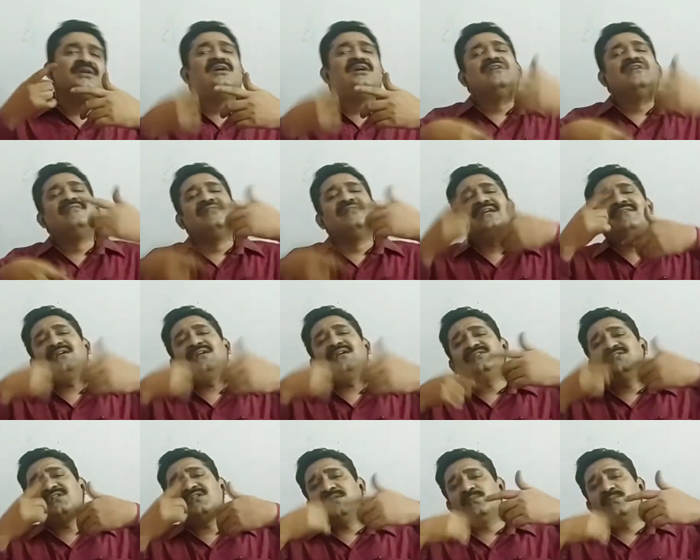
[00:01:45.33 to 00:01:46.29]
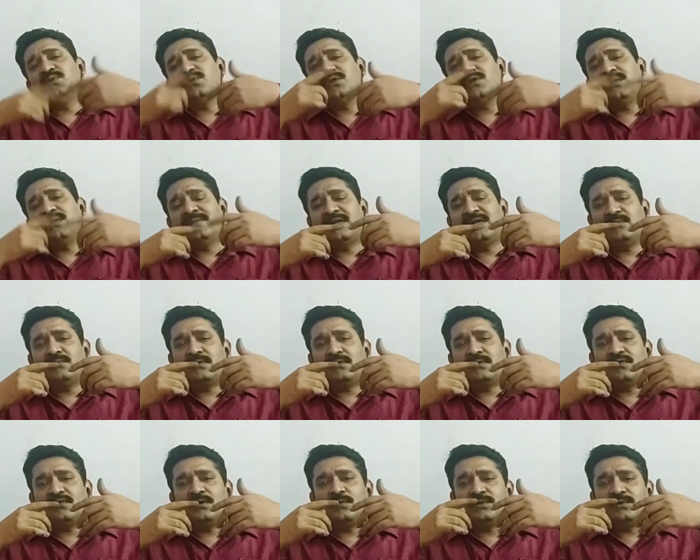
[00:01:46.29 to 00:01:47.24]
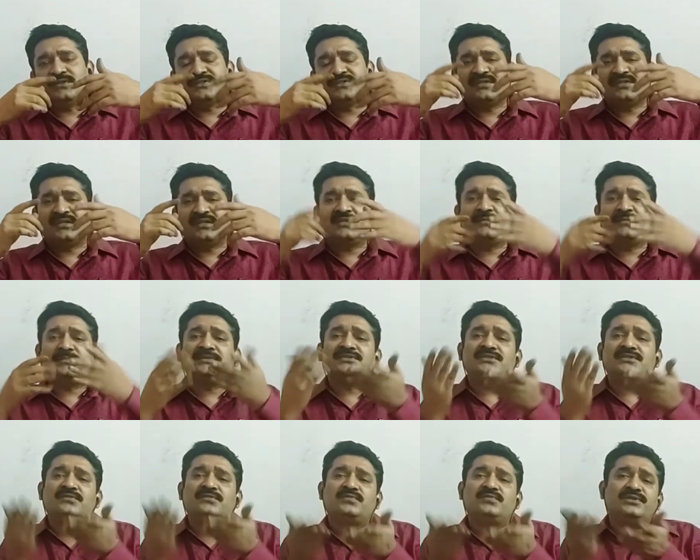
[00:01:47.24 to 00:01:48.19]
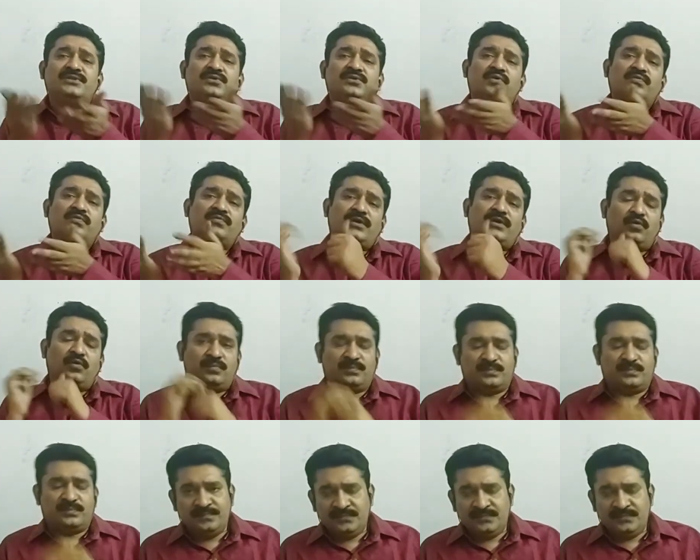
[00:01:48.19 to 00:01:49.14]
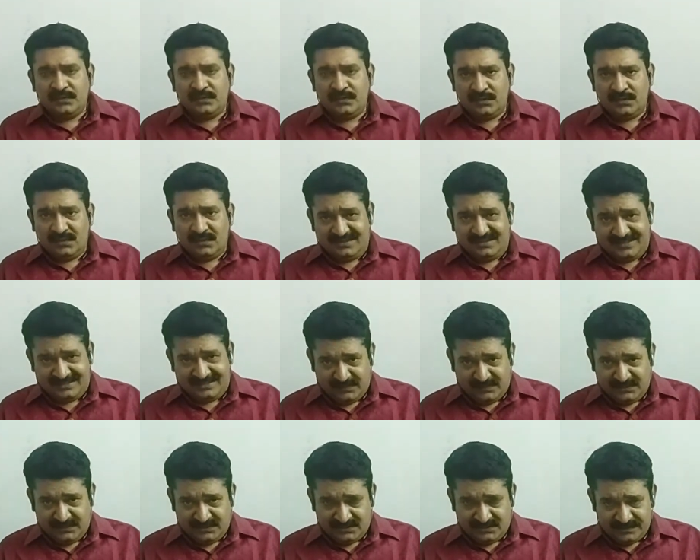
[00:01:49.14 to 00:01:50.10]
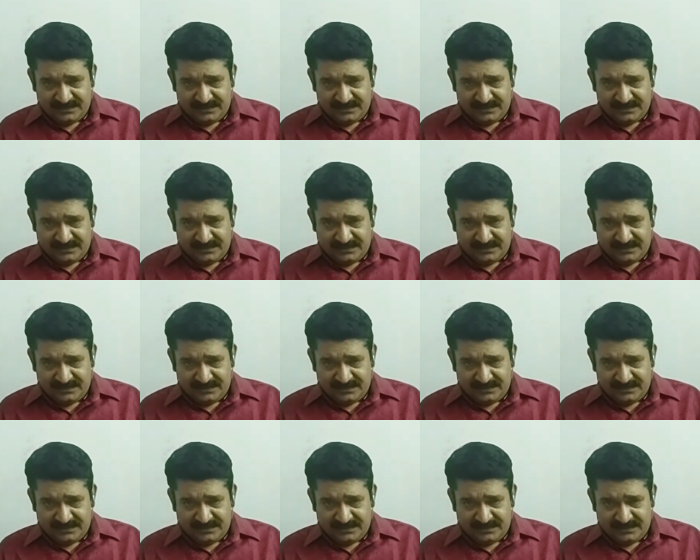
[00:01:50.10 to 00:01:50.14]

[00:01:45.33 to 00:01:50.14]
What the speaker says: whenever inside the program and number of operations that in the picture, we need to go for loop. That means